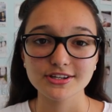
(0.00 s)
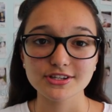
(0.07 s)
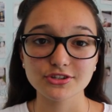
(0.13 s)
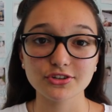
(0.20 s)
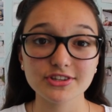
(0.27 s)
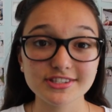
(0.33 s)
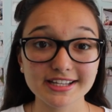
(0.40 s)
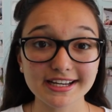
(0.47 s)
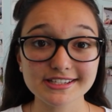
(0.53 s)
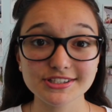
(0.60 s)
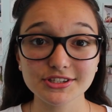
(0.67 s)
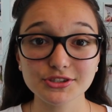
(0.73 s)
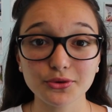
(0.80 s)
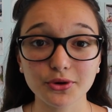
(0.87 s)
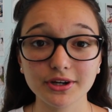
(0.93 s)
so this next
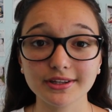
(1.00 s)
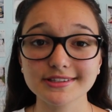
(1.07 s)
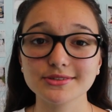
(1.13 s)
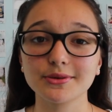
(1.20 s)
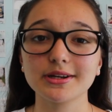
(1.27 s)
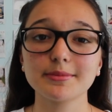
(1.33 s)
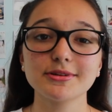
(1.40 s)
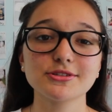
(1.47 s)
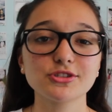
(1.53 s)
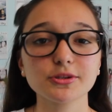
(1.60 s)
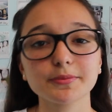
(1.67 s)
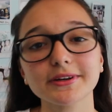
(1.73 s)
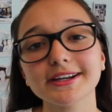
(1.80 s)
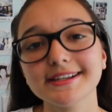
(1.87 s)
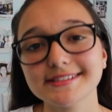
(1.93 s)
tutorial is going to be
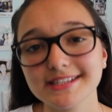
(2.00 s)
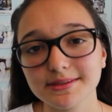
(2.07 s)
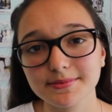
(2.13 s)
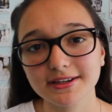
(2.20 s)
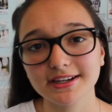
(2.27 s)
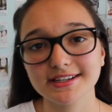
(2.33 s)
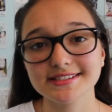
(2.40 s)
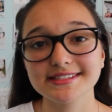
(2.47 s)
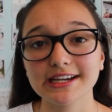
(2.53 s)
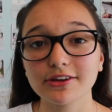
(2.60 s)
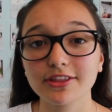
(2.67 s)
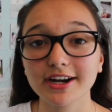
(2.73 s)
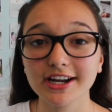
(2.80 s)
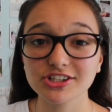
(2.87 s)
super easy because now that